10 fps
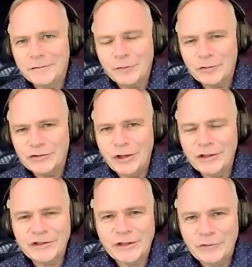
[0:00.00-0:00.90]
for as
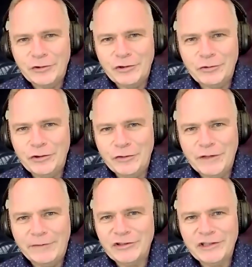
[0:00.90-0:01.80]
long as I've known you, you've
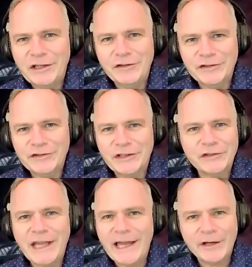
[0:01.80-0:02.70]
never taken the
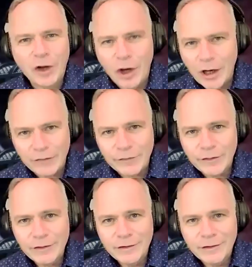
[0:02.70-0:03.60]
sales hat off.